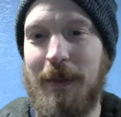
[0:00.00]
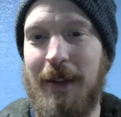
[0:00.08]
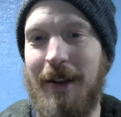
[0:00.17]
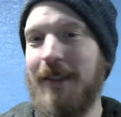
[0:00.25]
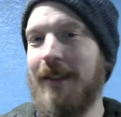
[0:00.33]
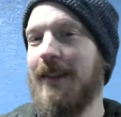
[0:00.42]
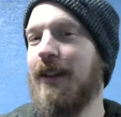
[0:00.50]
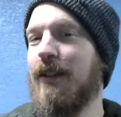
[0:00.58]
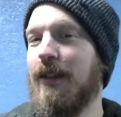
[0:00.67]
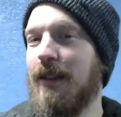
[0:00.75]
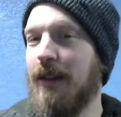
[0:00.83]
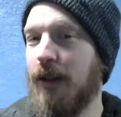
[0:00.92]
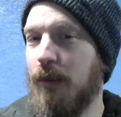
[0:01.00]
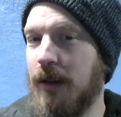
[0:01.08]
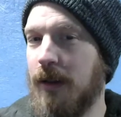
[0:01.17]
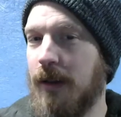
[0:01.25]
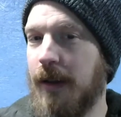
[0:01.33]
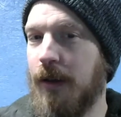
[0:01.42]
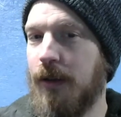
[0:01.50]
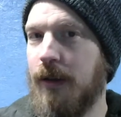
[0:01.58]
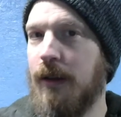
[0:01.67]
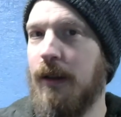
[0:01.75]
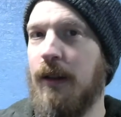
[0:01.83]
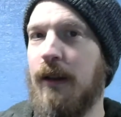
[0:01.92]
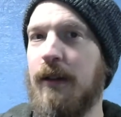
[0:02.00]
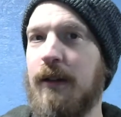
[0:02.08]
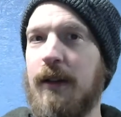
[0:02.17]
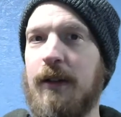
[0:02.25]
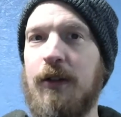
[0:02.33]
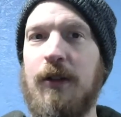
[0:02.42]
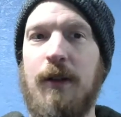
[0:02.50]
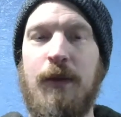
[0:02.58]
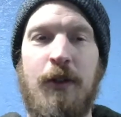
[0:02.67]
And I think that's a little bit later than a lot of second shifts.